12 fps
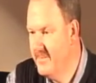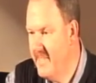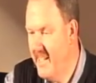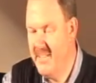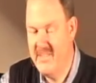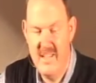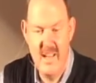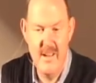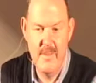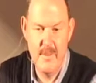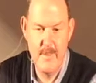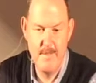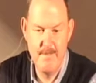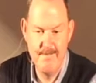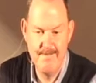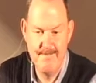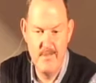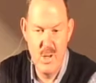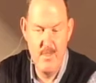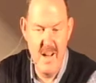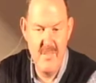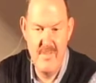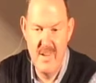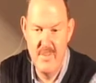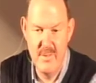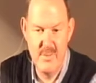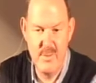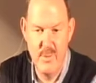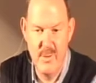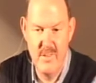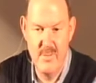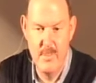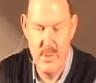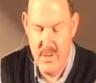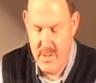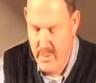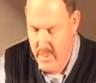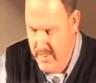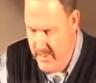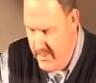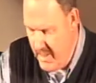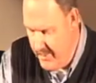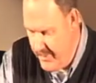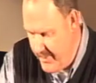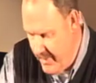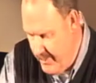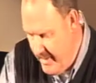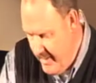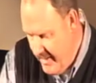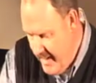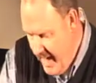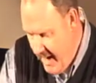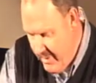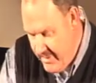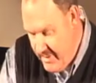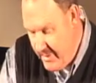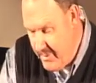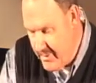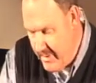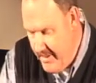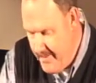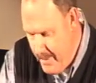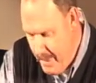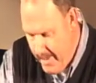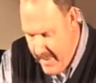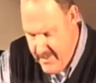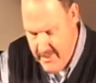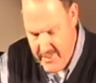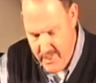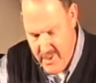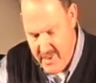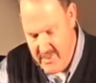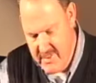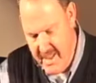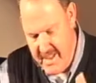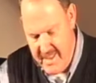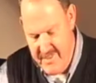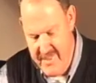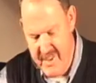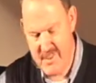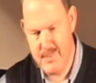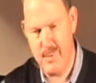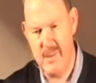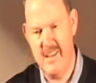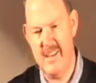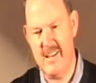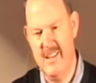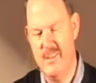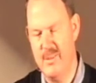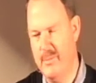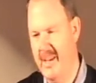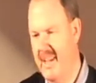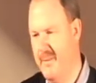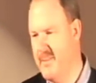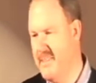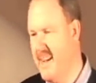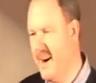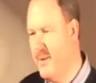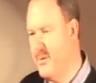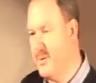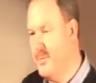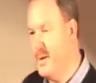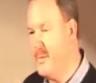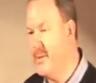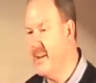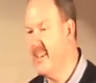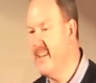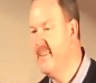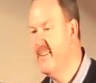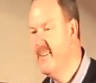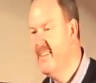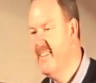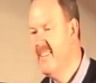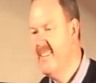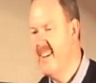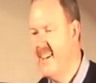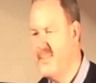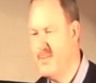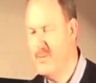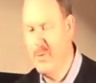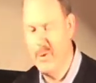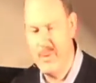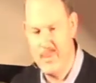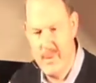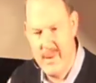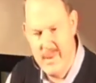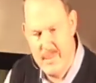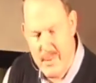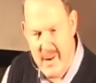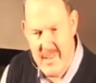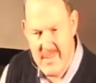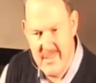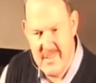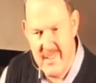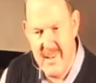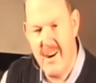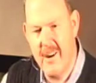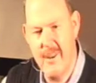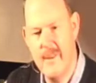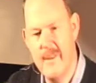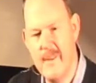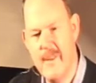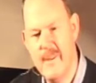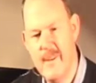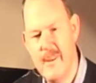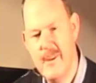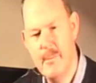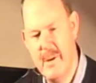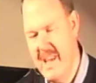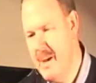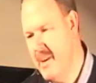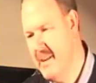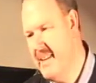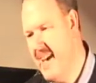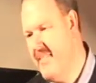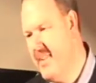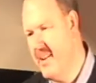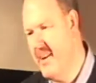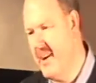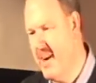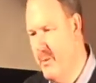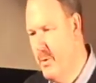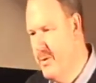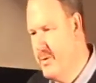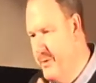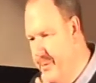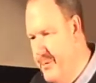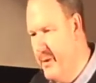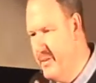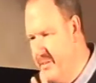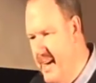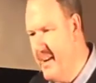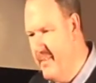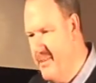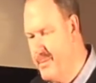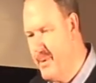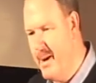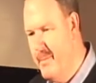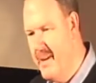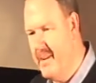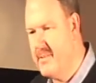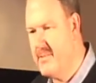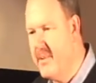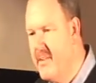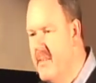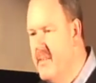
easy either. One of my favorite stories, and we'll close, comes from Irish history. He's on the wrong side of the fence politically to me. He was an Irish Republican. I support the British presence in Ireland. But Eamon de Valera was the first Irish Prime Minister.